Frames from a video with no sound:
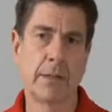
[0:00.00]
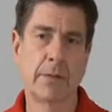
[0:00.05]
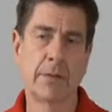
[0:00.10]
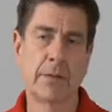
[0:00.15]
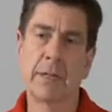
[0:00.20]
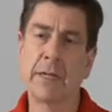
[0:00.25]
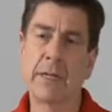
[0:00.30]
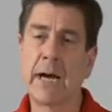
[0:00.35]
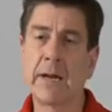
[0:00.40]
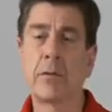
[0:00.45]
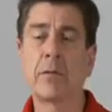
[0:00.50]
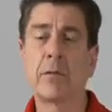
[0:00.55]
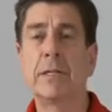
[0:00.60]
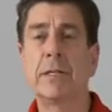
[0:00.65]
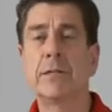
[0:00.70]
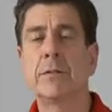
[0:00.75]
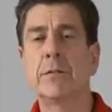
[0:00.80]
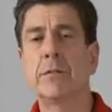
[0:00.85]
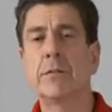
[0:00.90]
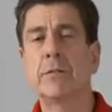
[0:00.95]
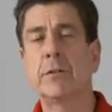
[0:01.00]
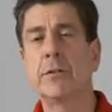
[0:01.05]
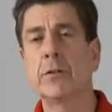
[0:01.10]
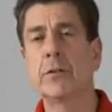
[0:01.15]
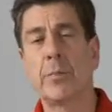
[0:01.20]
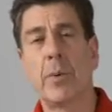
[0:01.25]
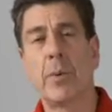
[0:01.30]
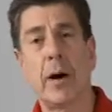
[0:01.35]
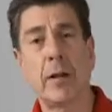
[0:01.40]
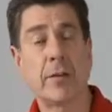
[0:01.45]
Now, not only should
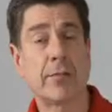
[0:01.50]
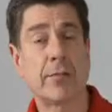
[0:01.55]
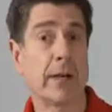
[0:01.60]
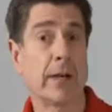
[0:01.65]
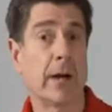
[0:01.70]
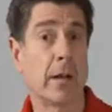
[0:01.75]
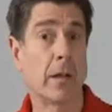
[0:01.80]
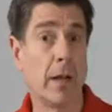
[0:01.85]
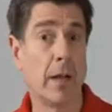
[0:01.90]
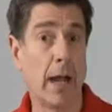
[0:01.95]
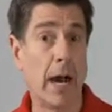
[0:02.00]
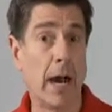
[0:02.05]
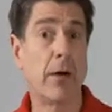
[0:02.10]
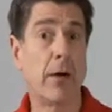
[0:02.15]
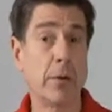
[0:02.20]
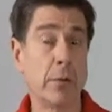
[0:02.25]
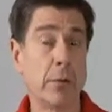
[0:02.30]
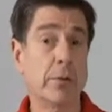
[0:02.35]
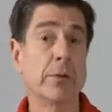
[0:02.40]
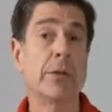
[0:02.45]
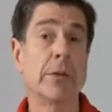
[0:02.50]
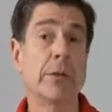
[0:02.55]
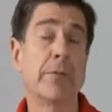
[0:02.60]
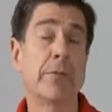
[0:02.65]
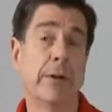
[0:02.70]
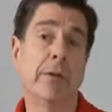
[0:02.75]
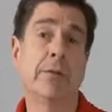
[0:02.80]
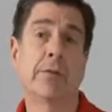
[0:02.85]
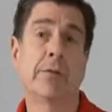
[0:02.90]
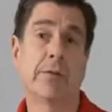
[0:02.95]
your policy allow you to
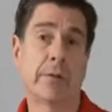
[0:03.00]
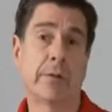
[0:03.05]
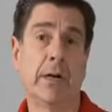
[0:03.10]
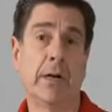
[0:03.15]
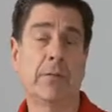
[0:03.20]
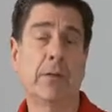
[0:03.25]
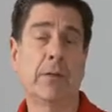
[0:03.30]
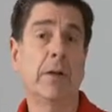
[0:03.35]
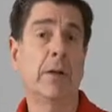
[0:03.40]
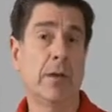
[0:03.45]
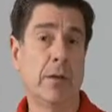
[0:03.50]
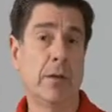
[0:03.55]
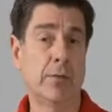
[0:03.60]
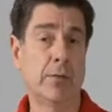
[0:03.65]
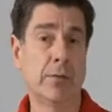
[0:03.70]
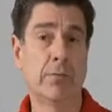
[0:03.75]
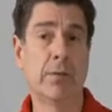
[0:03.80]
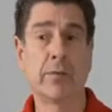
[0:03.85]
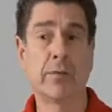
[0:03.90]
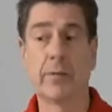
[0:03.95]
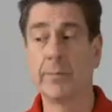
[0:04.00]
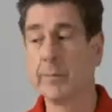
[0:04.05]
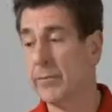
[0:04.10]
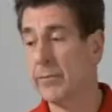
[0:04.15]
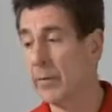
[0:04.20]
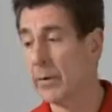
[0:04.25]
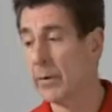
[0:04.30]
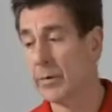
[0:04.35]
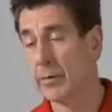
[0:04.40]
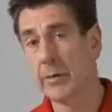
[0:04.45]
defend yourself using reasonable
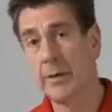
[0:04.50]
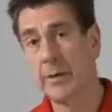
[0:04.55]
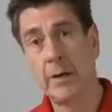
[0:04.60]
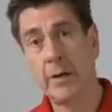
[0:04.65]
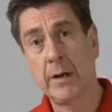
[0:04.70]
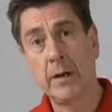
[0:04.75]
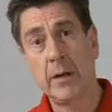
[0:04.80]
force,